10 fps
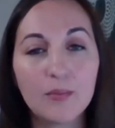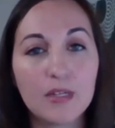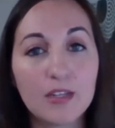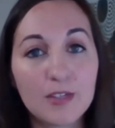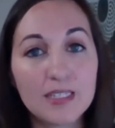
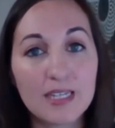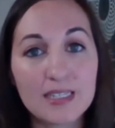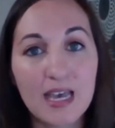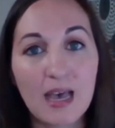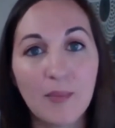But if it
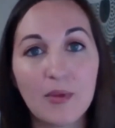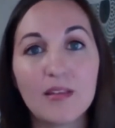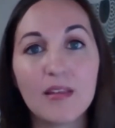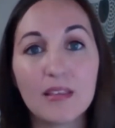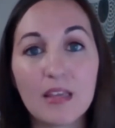does
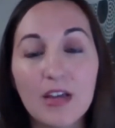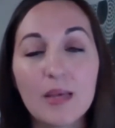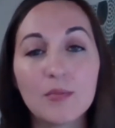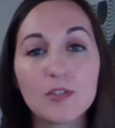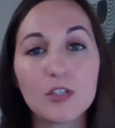happen, that they're
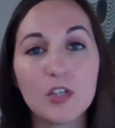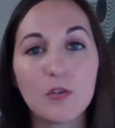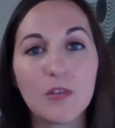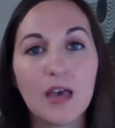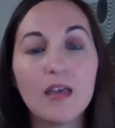able to
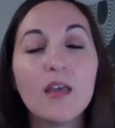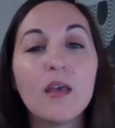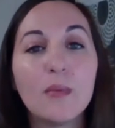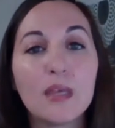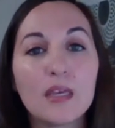know that,
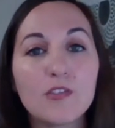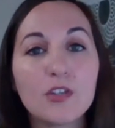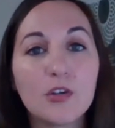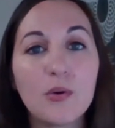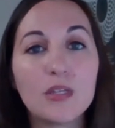because
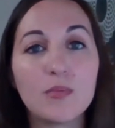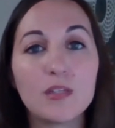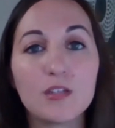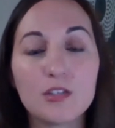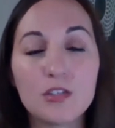they're going to be
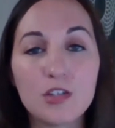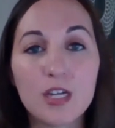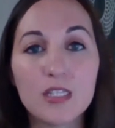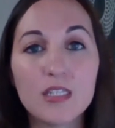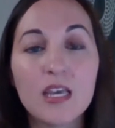
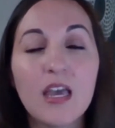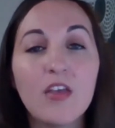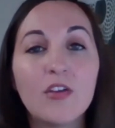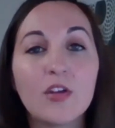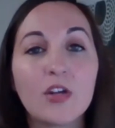distressed,
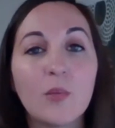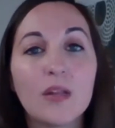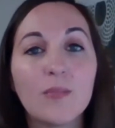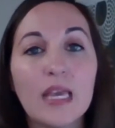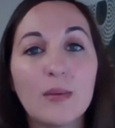they're going to want
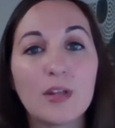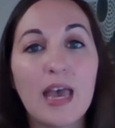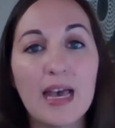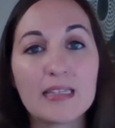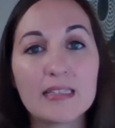to be able
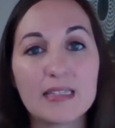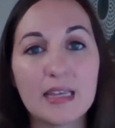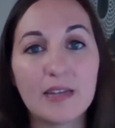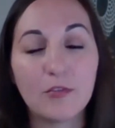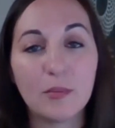to access
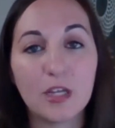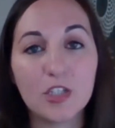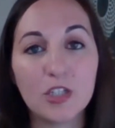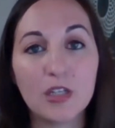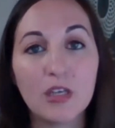that
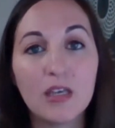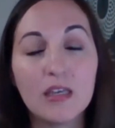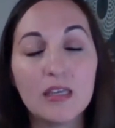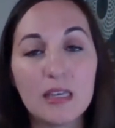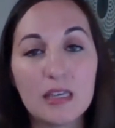information
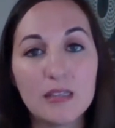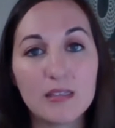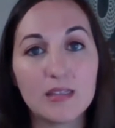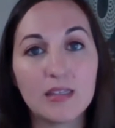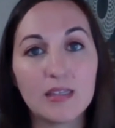
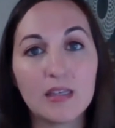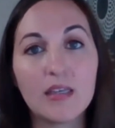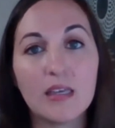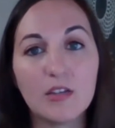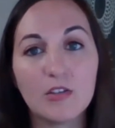easily
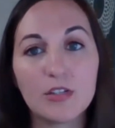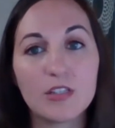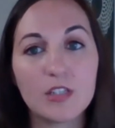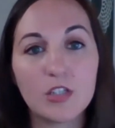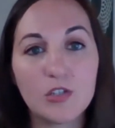in your
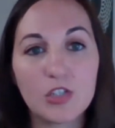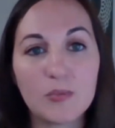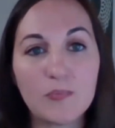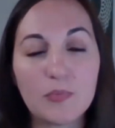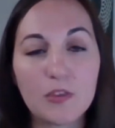
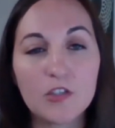institution.